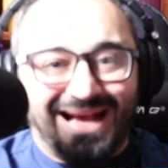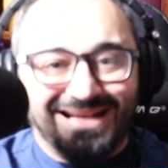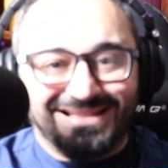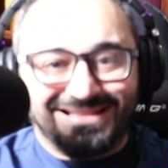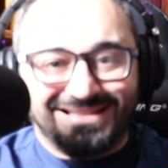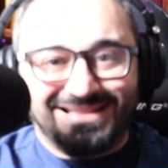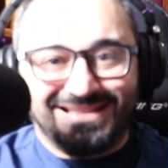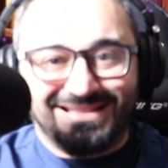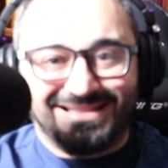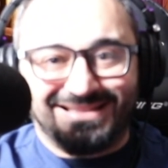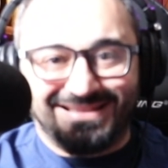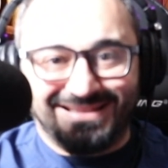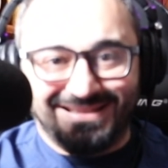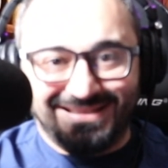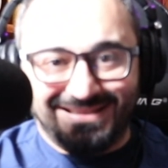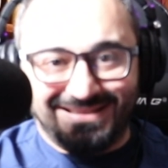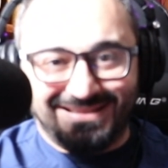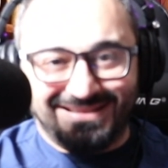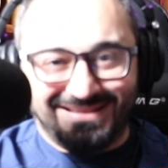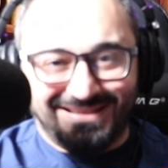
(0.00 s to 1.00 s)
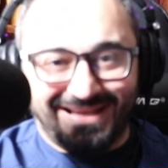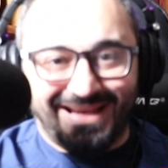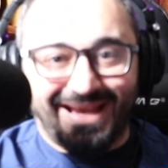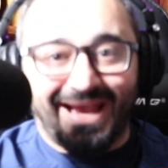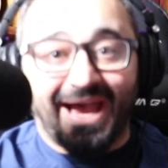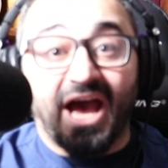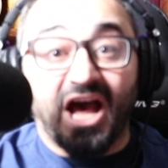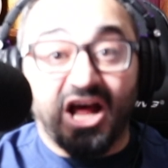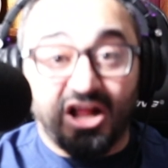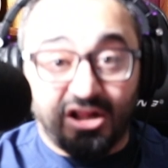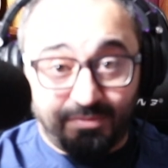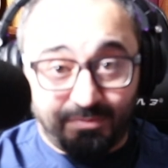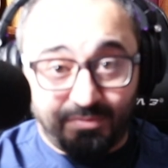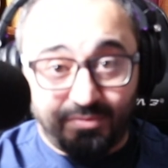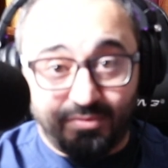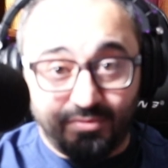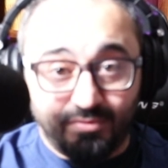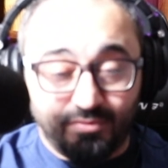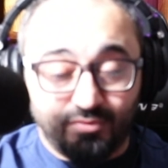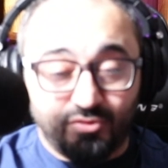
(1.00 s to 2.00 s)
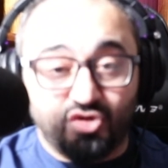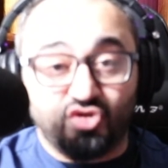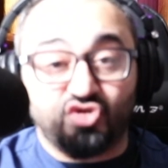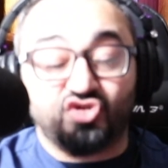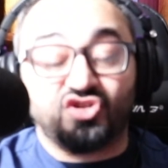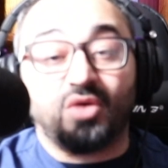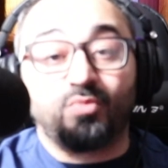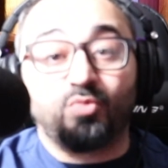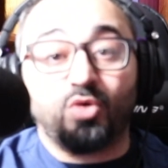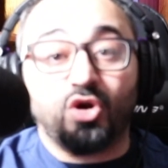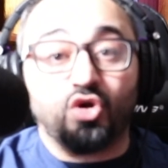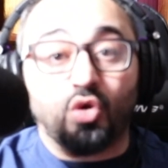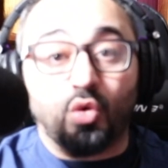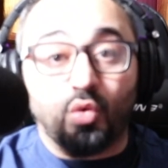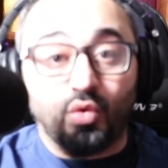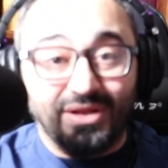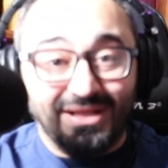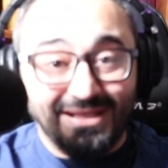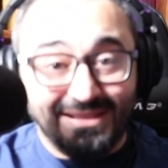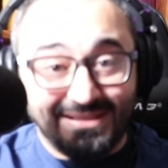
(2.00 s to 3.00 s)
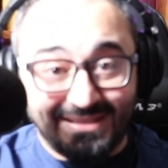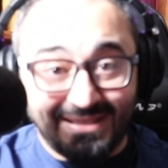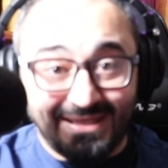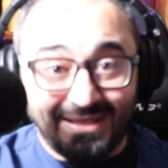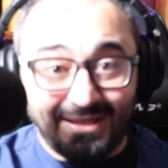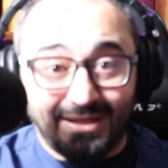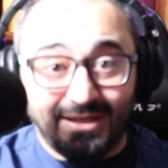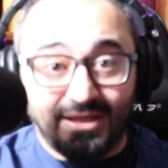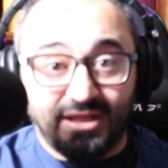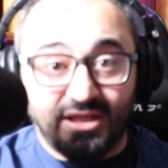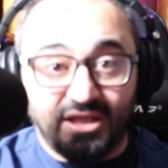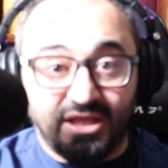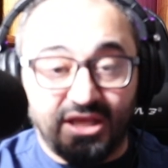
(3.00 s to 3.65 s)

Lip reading: assistance, help to someone who needs it,